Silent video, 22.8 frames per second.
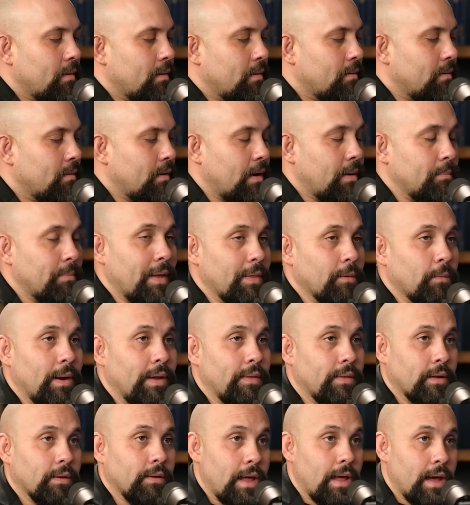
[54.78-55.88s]
blanks? And by the way,
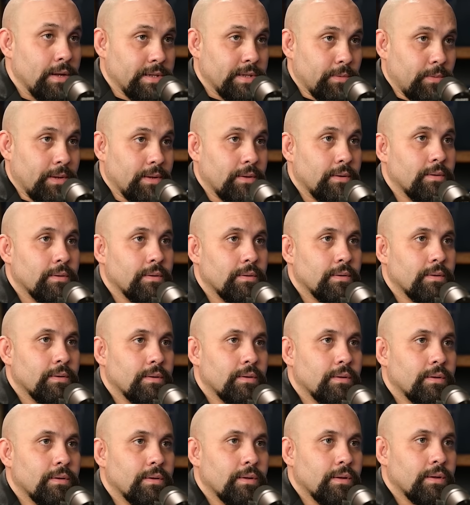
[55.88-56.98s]
that last I think I'm going to have that
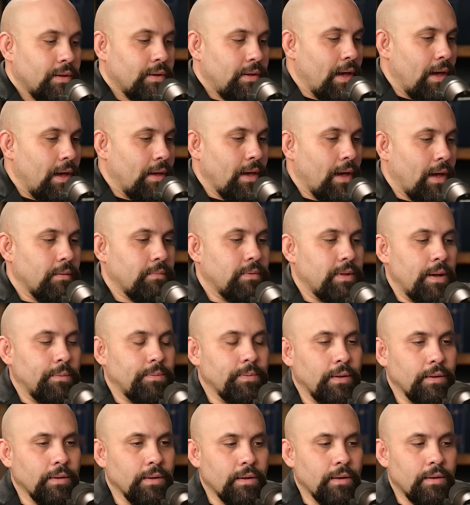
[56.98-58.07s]
beer. Yeah, yeah, it just
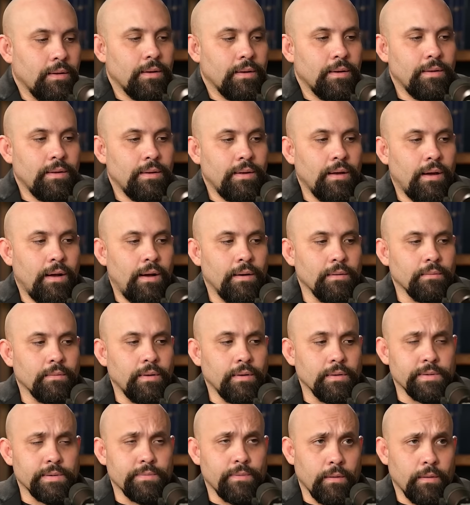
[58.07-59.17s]
definitely feels appropriate. Oh, it
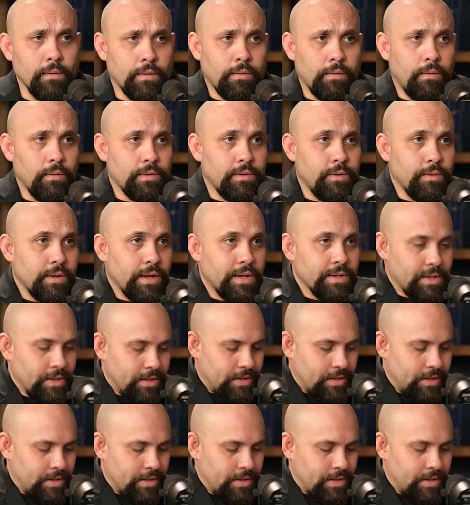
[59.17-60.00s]
looks very cold, too, doesn't it?